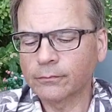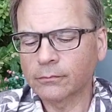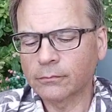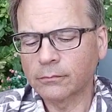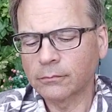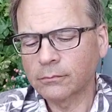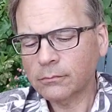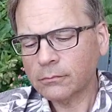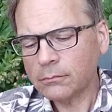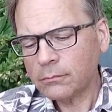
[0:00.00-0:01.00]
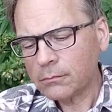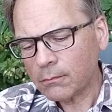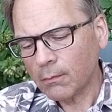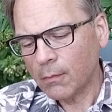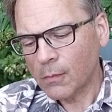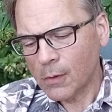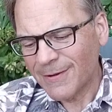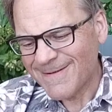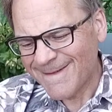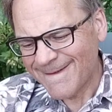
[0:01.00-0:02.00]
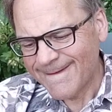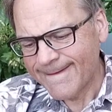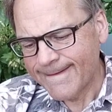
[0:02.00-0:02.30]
Nothing is said.